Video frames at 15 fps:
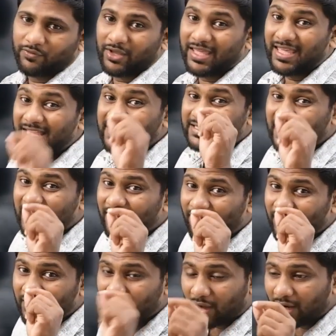For each and
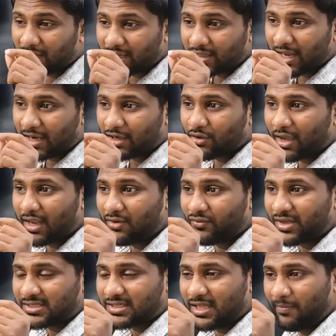every dollar that you are
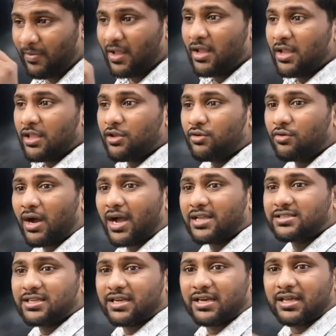investing, you
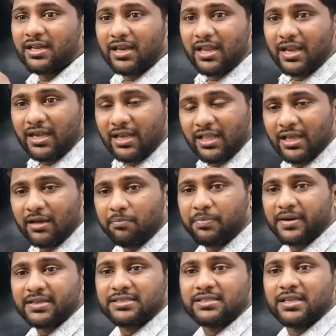are generating a
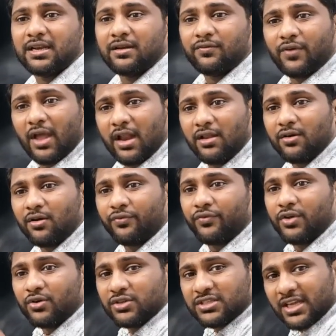present value
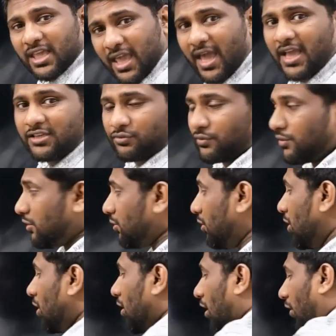of future cash
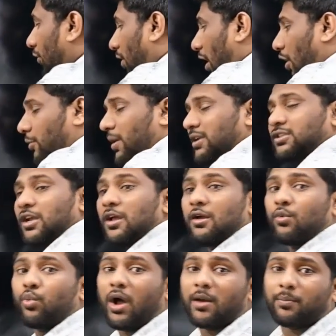flow of how much?
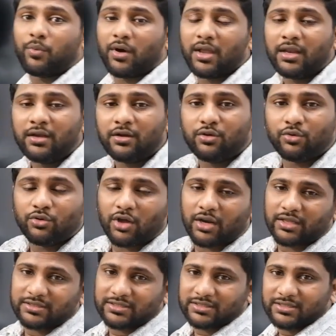$1.2.